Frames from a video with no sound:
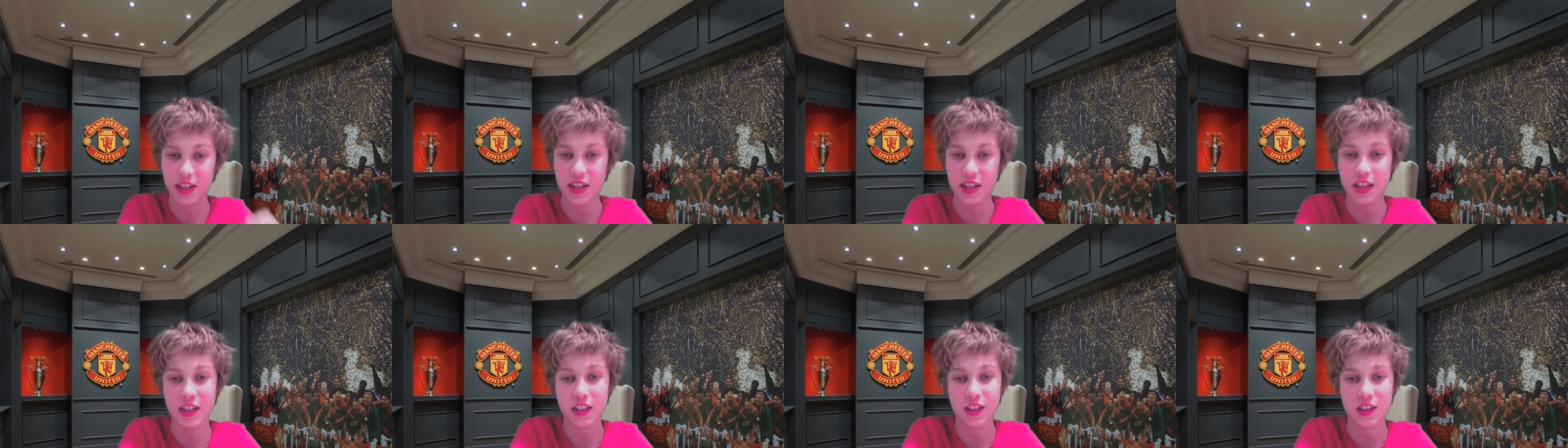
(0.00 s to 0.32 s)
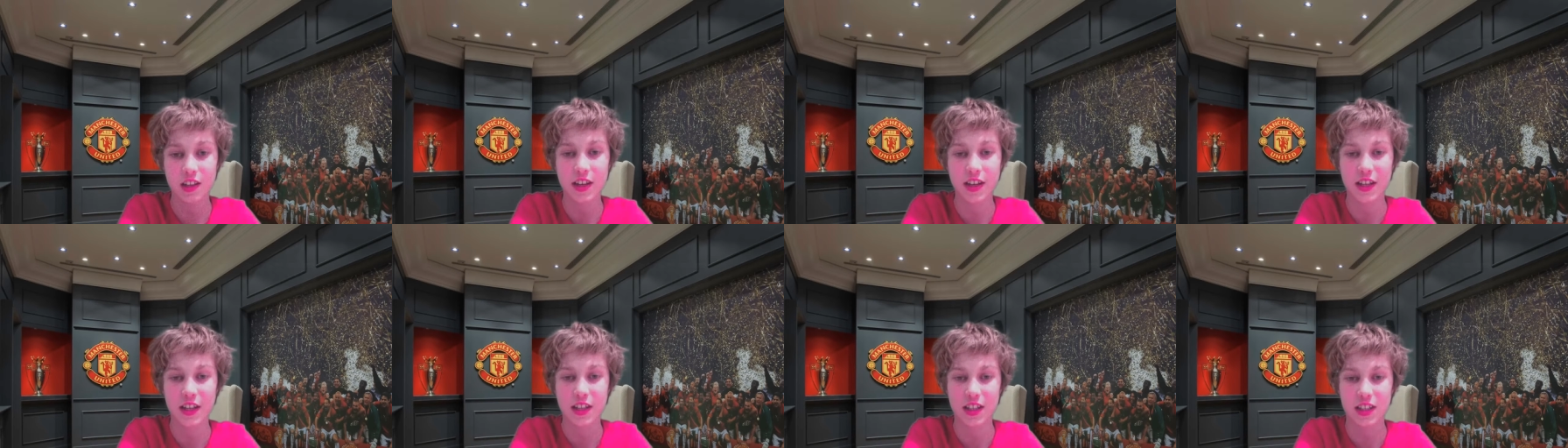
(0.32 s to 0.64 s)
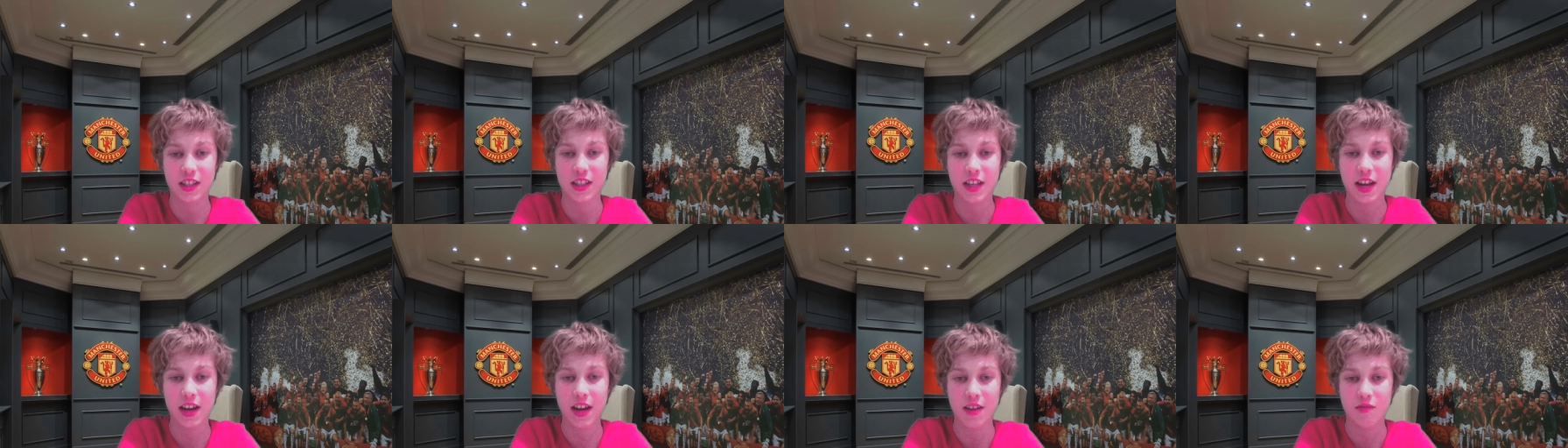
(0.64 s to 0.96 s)
He, he's like
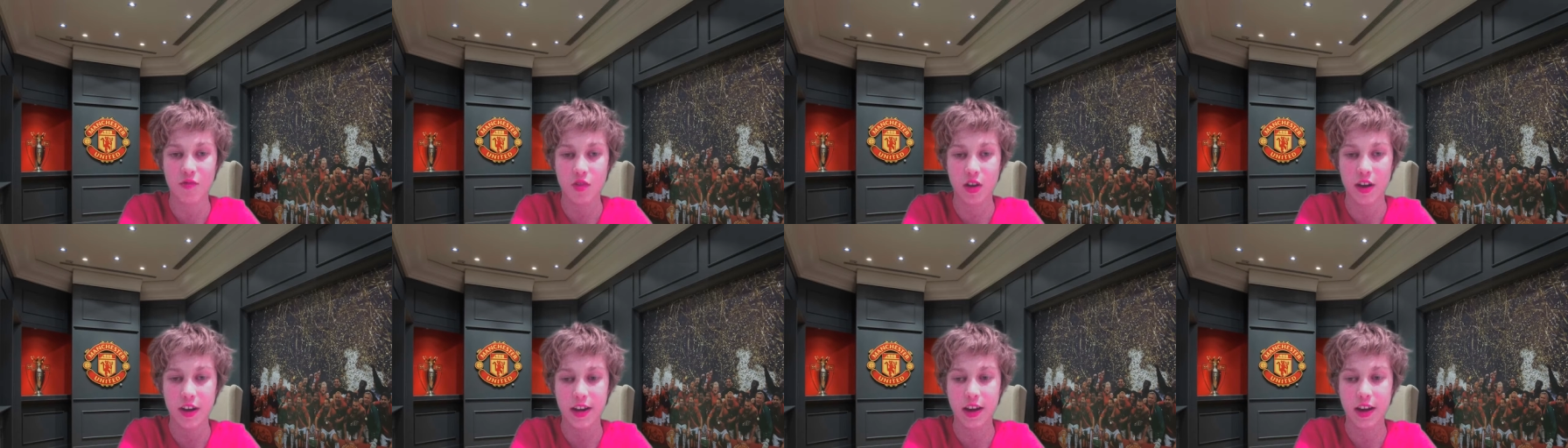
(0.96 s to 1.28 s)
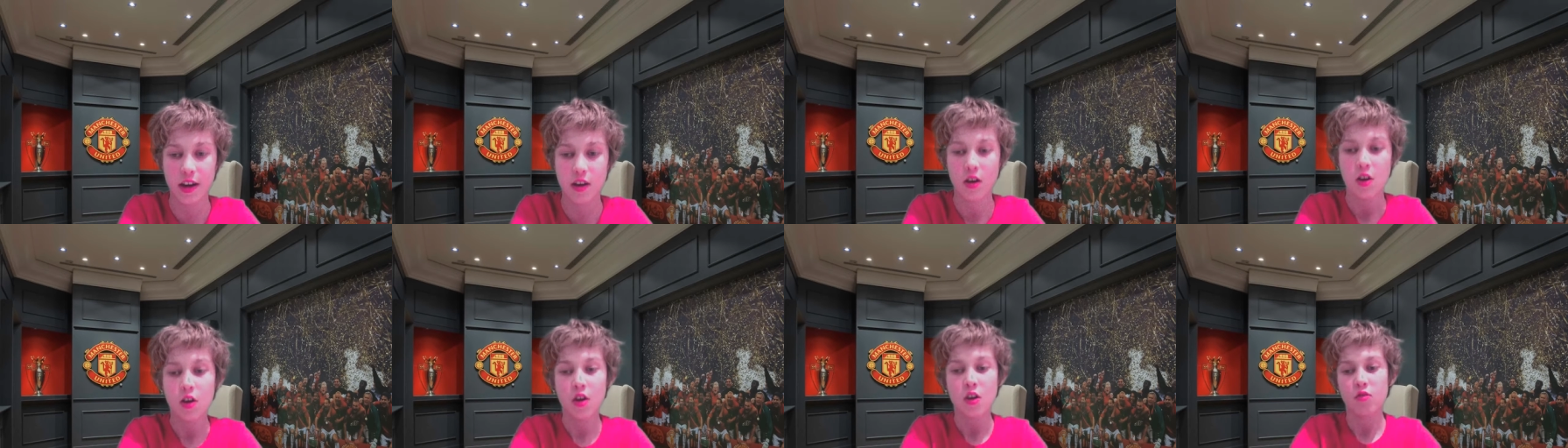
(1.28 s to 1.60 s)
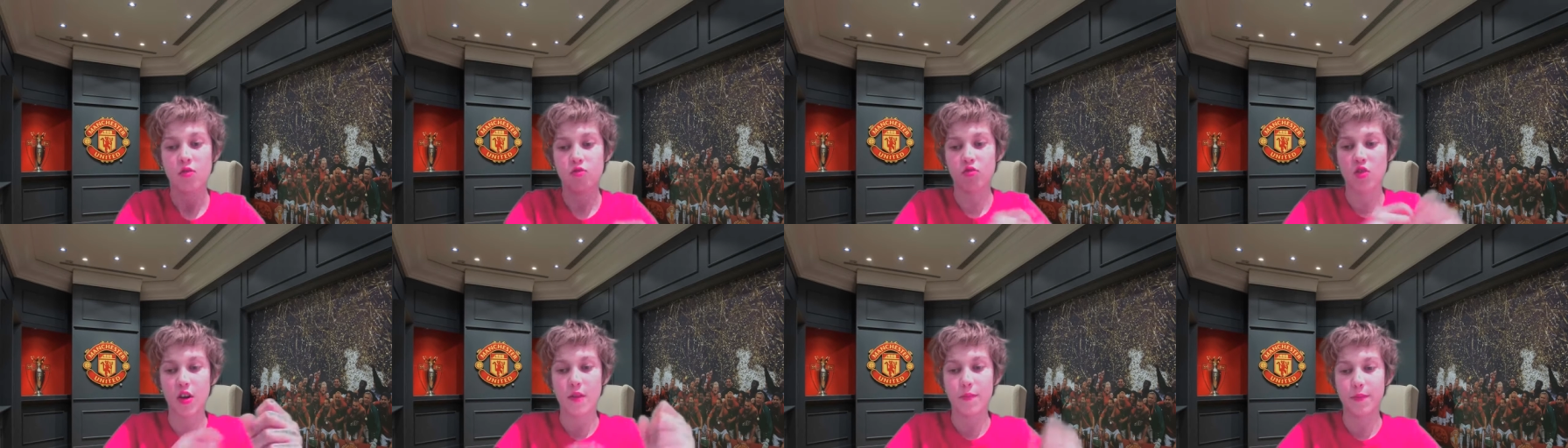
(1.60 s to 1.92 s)
saying right now,
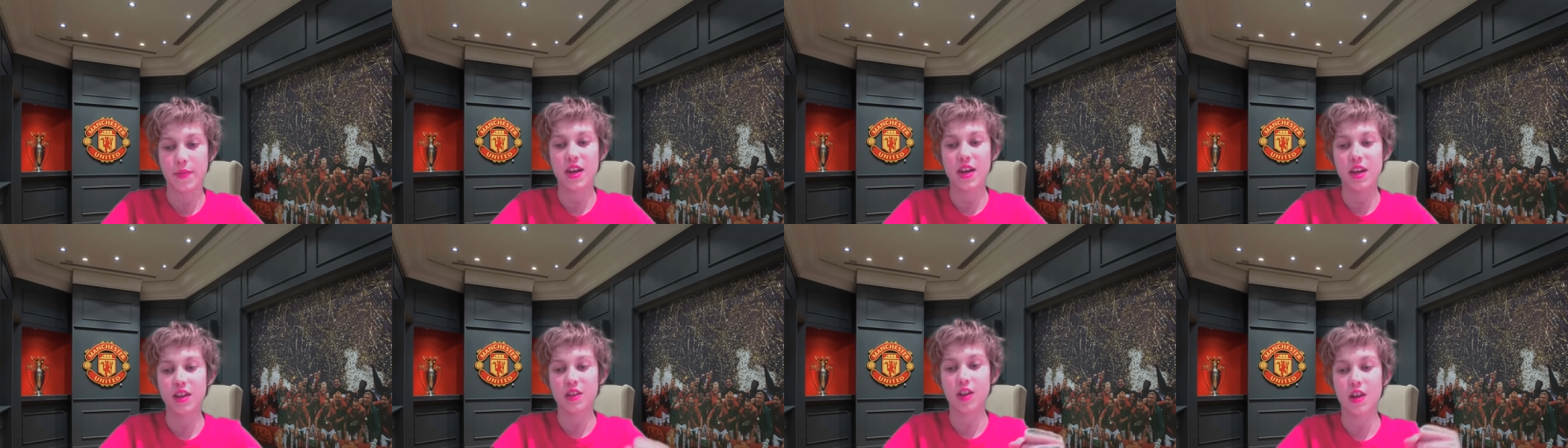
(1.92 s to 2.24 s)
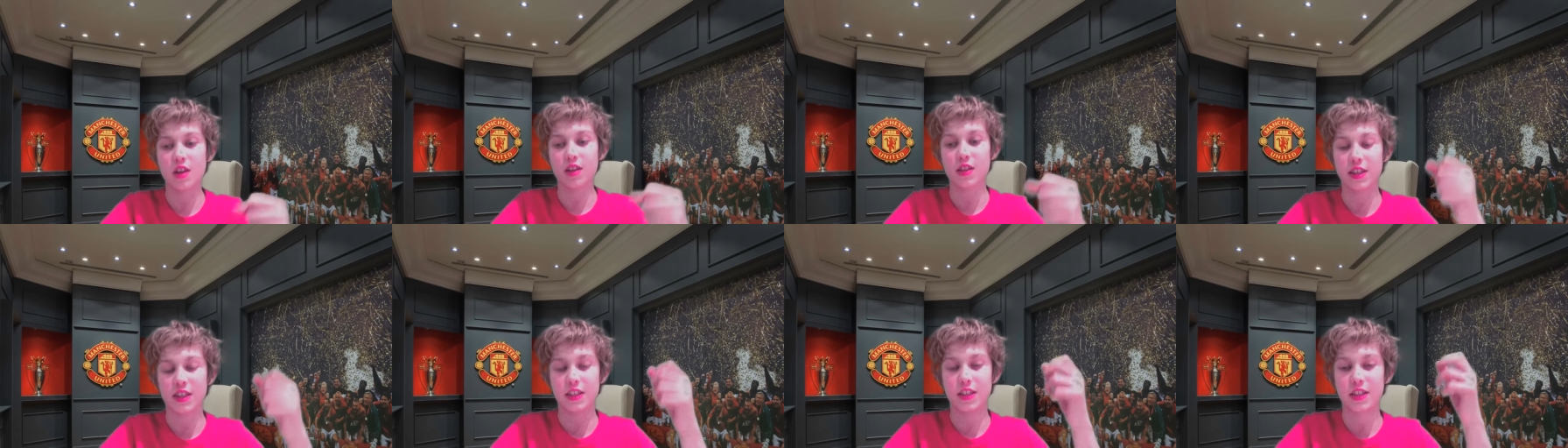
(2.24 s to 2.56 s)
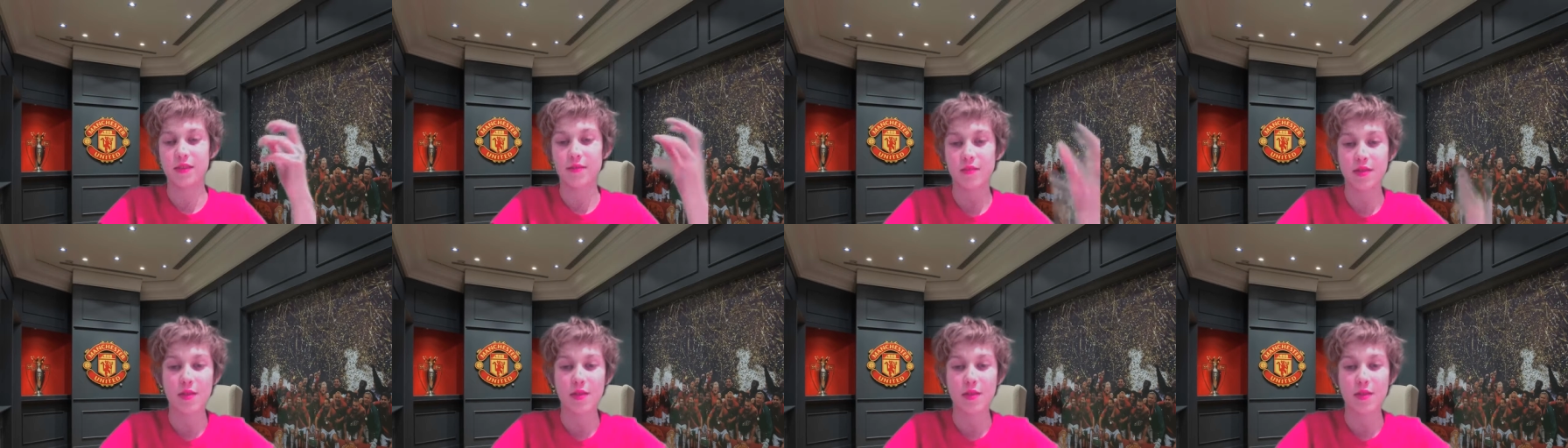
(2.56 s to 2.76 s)
right, beat a dirty team.